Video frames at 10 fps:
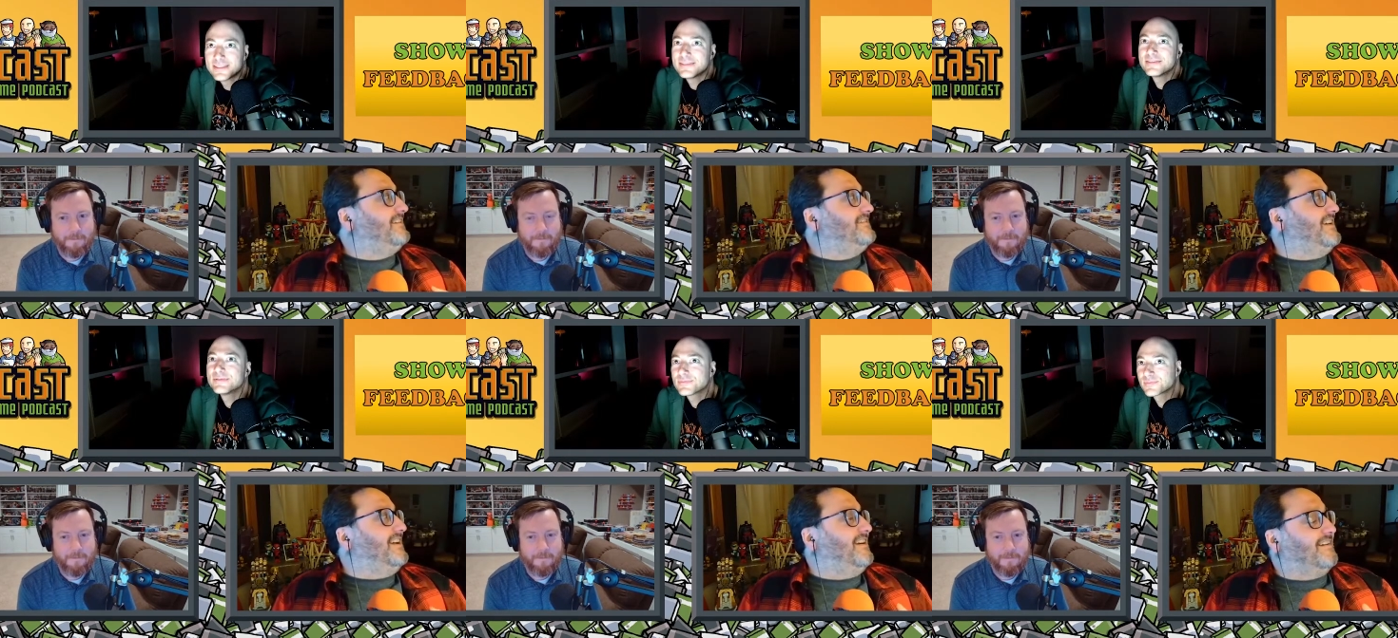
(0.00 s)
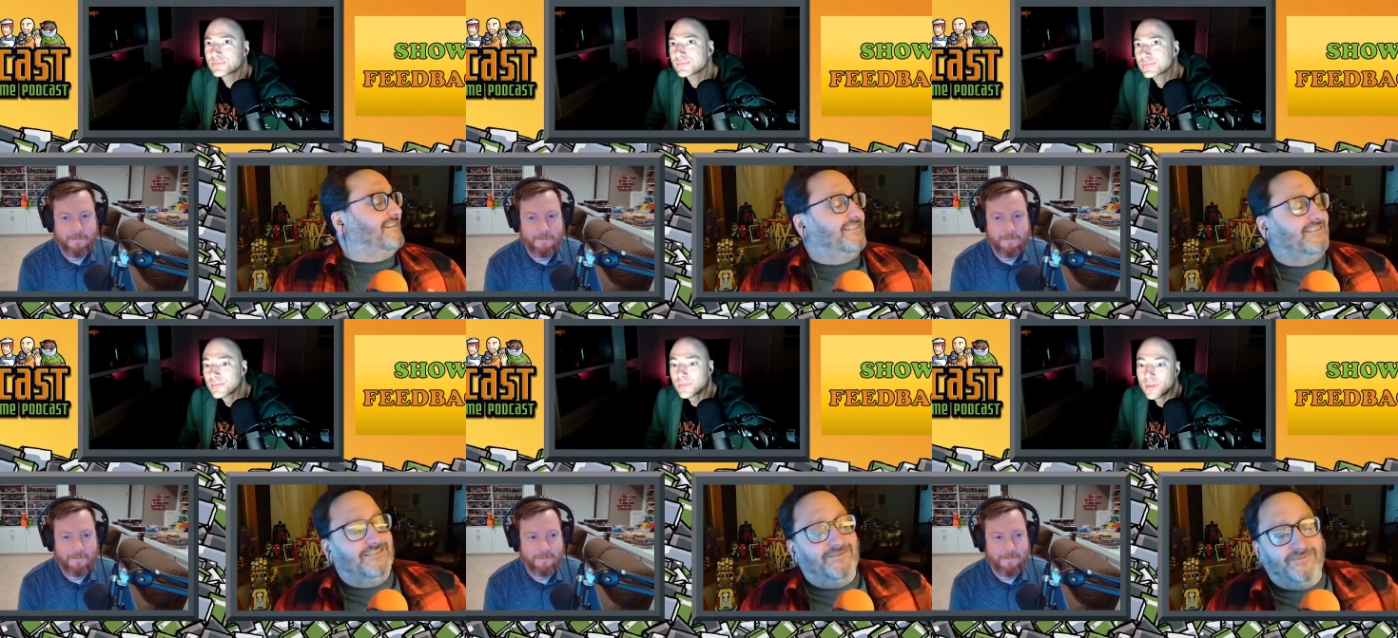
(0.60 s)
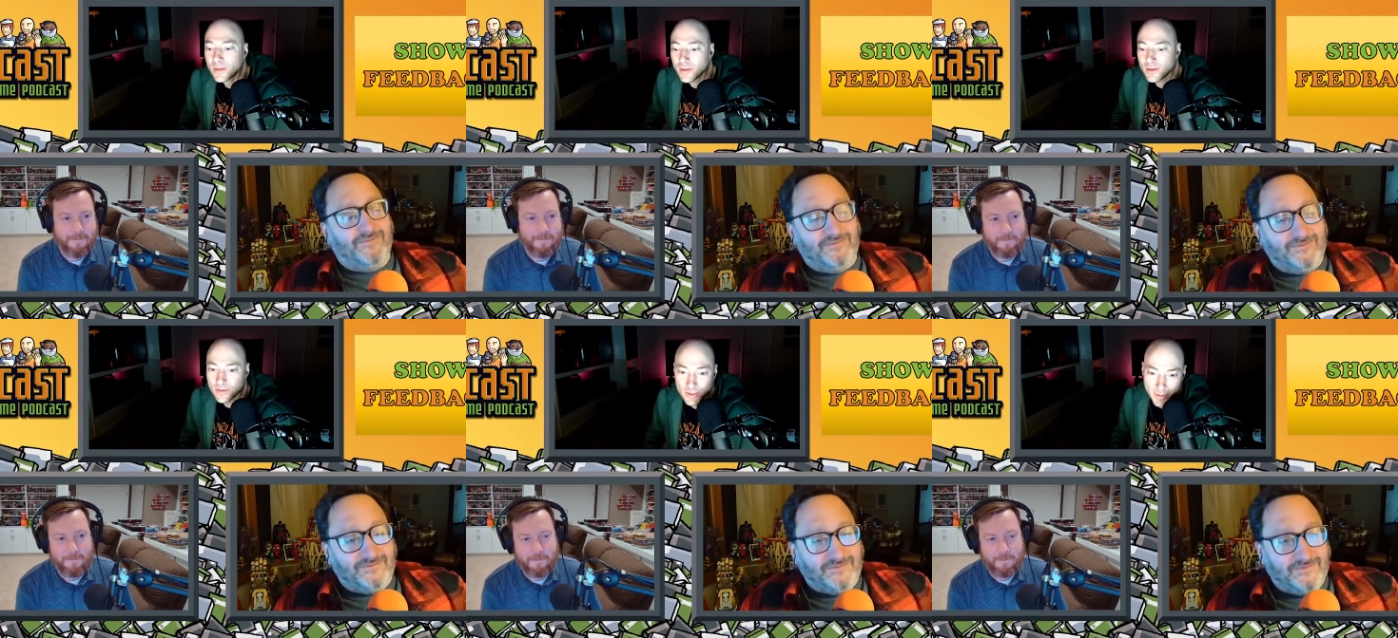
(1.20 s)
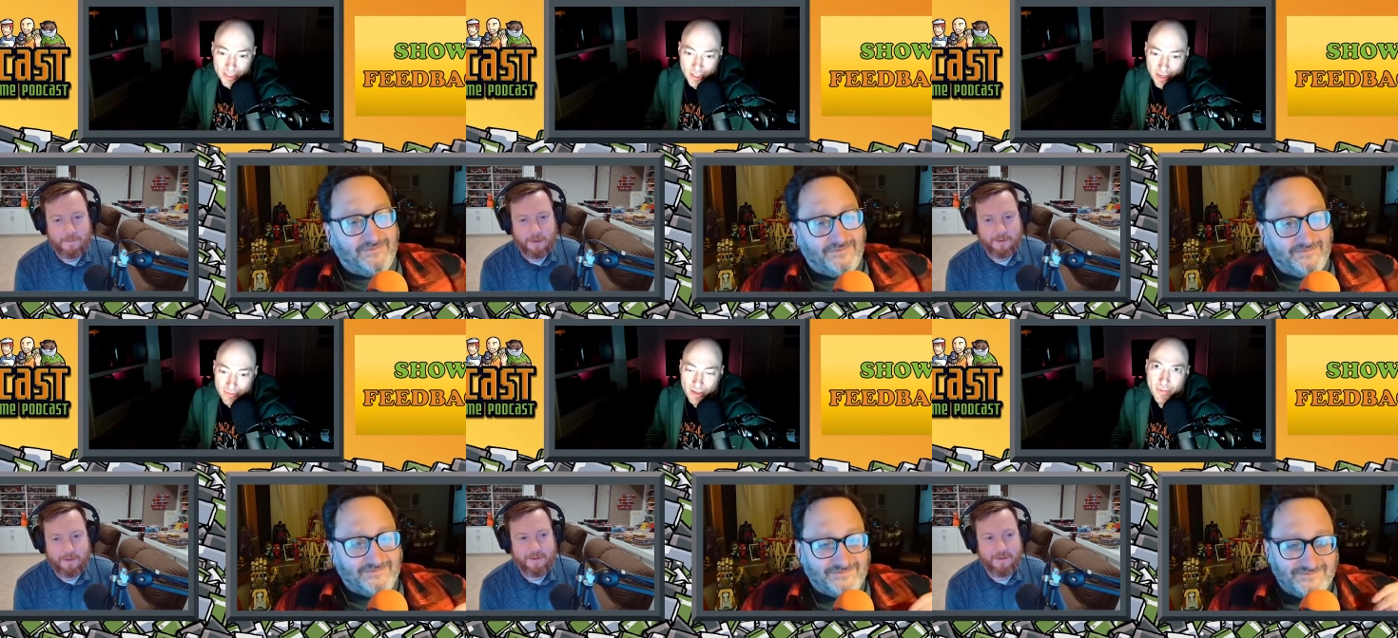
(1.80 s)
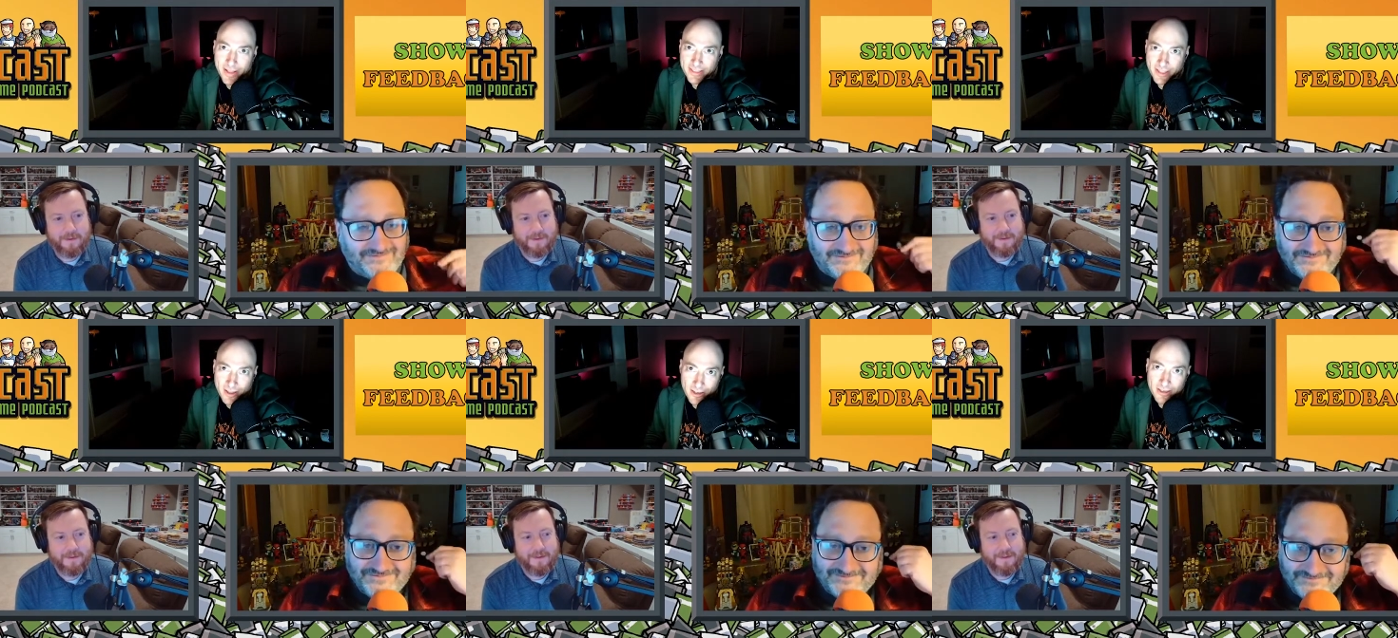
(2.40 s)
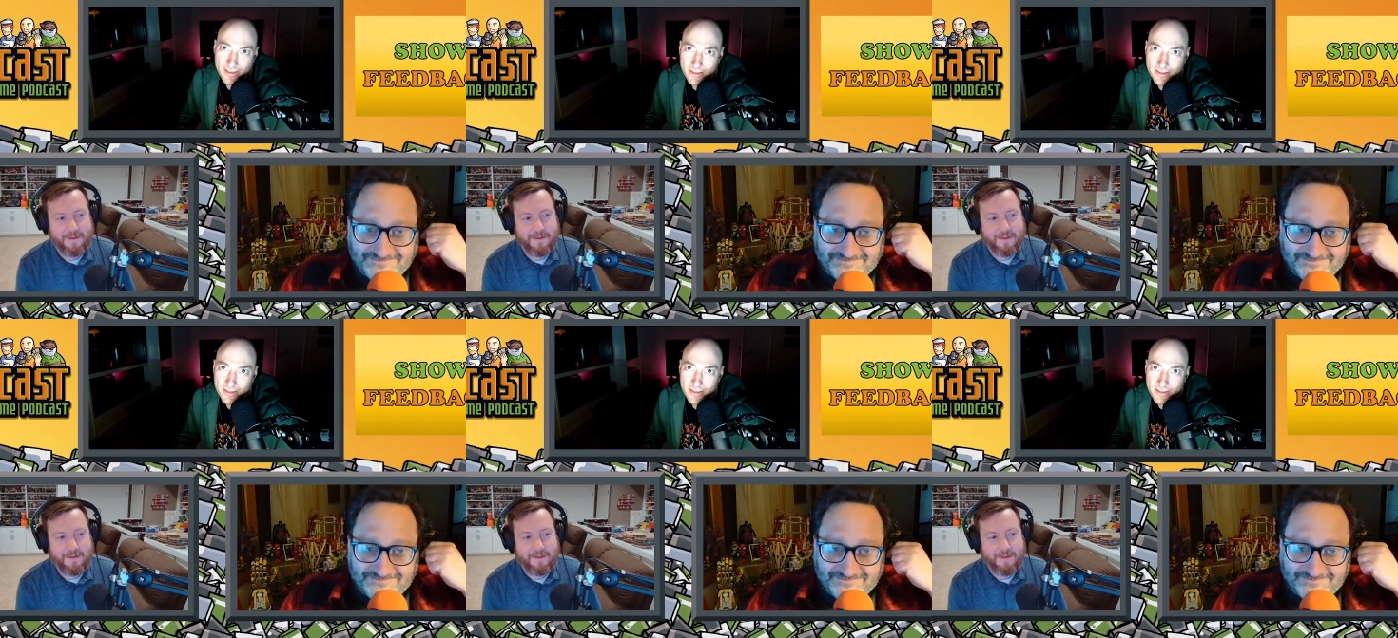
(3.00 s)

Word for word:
Speaker 1: in there.
Speaker 2: Too bad you don't have a Go XLR.